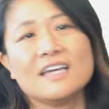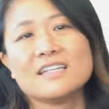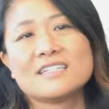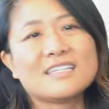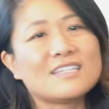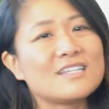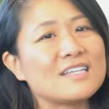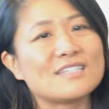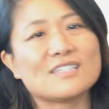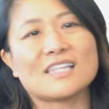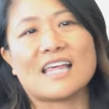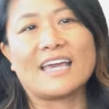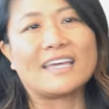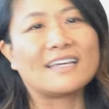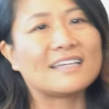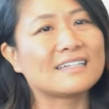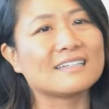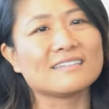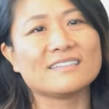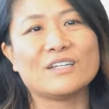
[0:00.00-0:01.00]
to
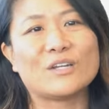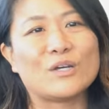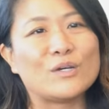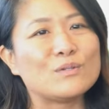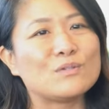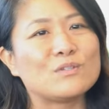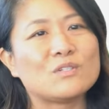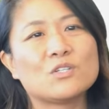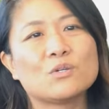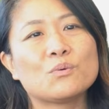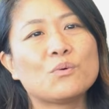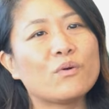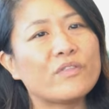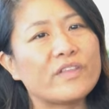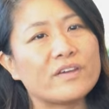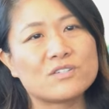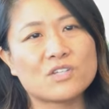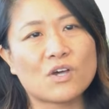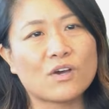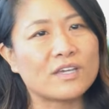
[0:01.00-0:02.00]
just do all
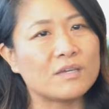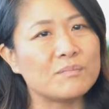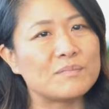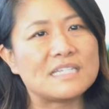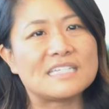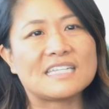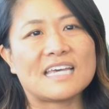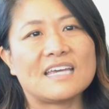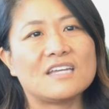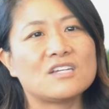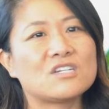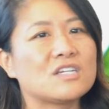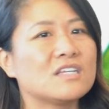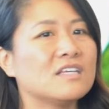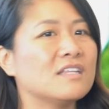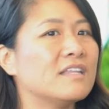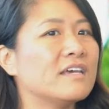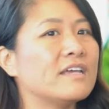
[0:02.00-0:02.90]
their documentation.